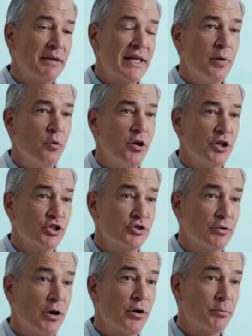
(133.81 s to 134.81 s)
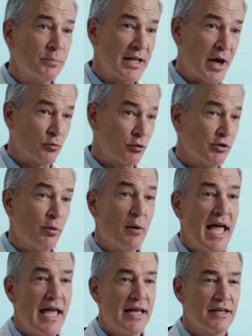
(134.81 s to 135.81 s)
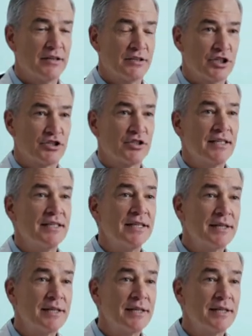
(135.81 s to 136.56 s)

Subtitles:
ever produced, the natural ability to heal